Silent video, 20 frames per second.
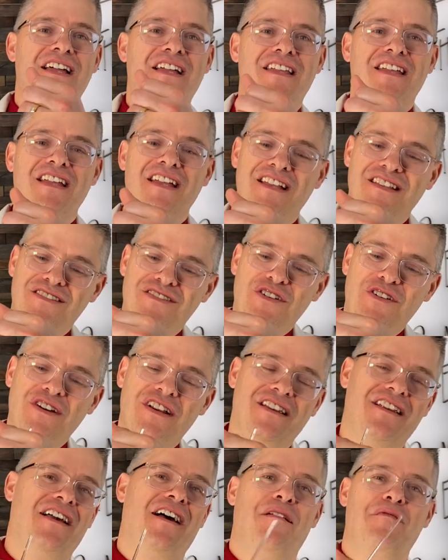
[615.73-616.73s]
You
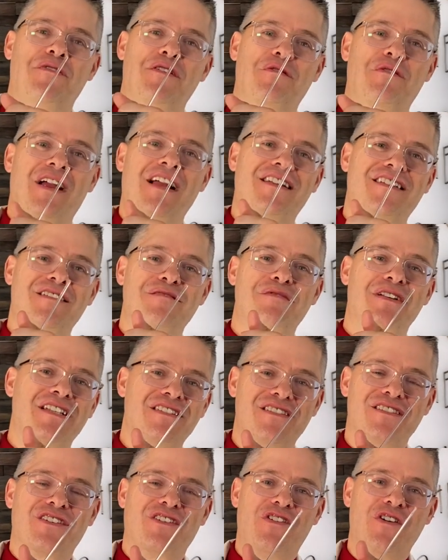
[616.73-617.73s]
insert it up the rectum
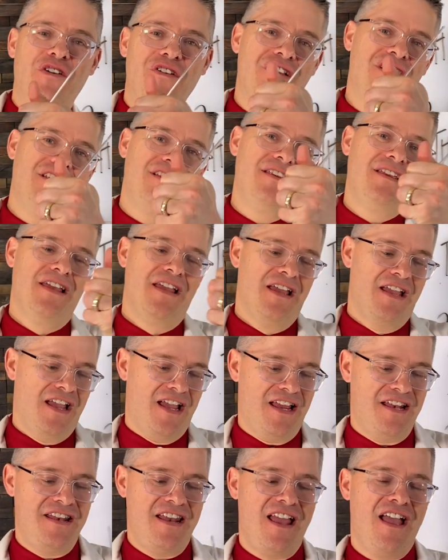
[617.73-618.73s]
into the colon,
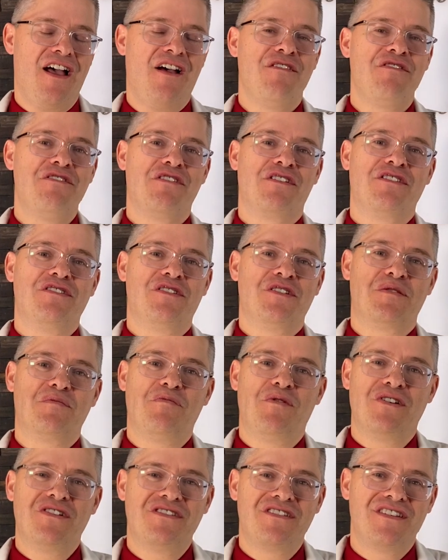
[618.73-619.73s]
and now you can just
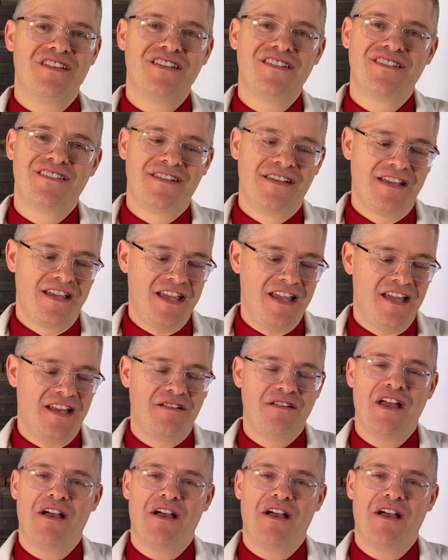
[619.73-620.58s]
push this in.